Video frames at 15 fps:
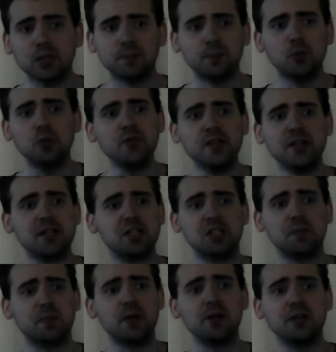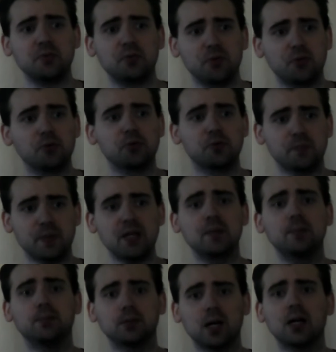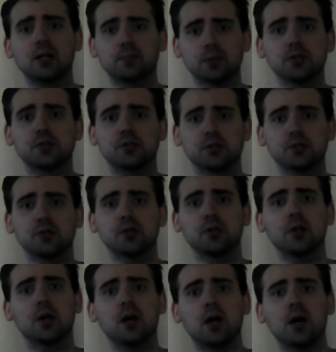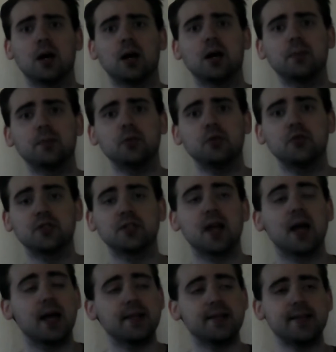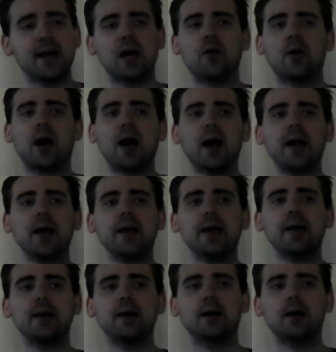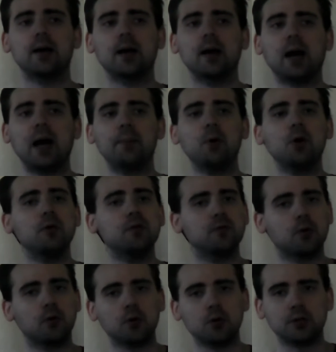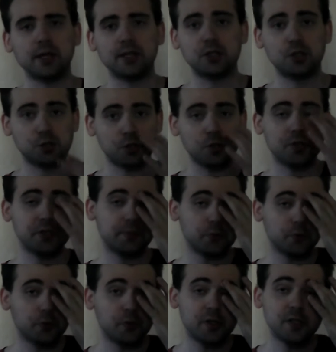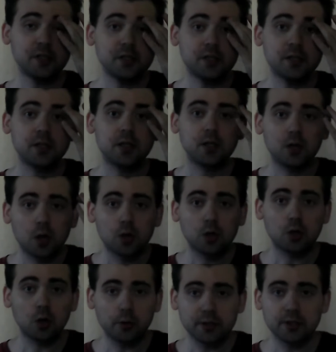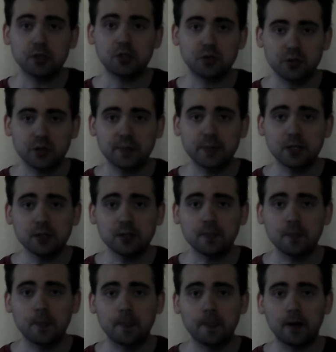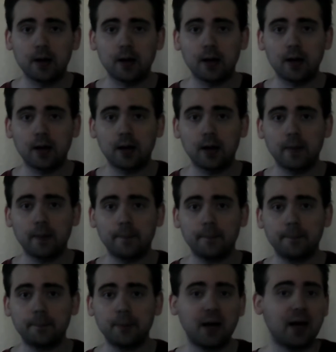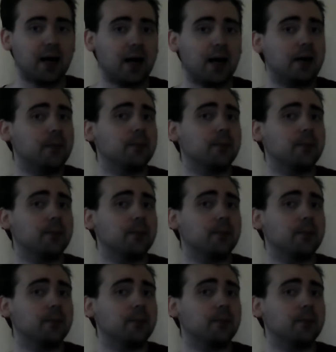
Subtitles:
movie experience with those big blockbuster movies. Now, I'm all for like certain movies going to streaming, but